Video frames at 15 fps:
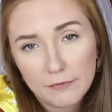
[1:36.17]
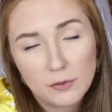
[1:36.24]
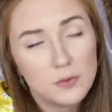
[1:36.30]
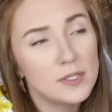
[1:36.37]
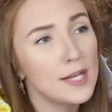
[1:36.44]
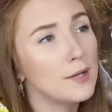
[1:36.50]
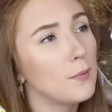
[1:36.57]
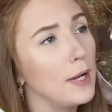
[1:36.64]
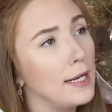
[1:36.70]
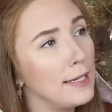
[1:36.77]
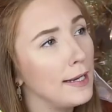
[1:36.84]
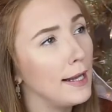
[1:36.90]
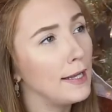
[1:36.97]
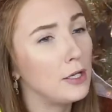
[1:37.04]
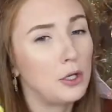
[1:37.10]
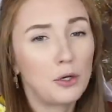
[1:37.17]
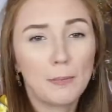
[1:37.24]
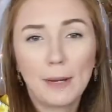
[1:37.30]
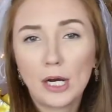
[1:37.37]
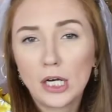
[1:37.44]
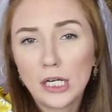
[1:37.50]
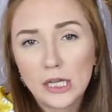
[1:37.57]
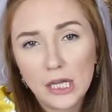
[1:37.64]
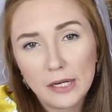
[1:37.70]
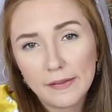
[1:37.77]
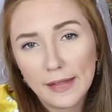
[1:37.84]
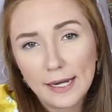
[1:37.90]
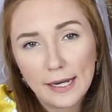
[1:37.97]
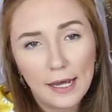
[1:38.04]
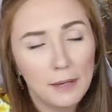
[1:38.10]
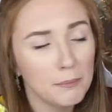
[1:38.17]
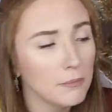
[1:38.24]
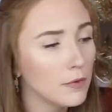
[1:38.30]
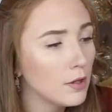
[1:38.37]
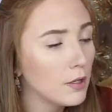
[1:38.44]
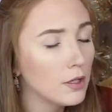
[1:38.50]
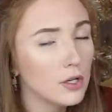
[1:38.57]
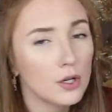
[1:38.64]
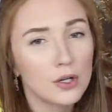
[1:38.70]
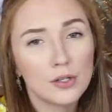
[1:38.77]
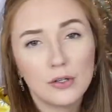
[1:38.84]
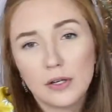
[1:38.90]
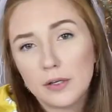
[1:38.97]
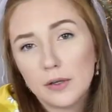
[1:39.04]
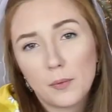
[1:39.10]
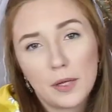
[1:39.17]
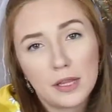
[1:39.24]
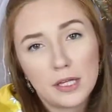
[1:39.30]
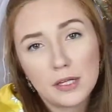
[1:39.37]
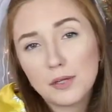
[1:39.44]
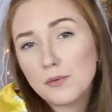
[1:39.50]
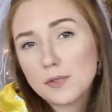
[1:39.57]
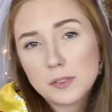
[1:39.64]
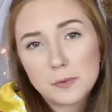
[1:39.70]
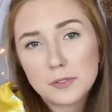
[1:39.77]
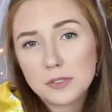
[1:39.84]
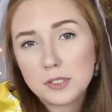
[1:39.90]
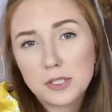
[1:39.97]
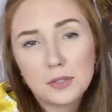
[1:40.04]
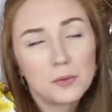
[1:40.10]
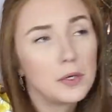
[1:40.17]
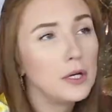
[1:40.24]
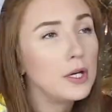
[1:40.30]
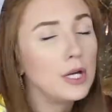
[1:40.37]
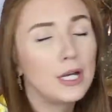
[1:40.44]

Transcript: if you set a wedding date and you're married at the end of that day, girl, you did the one thing that you were supposed to do.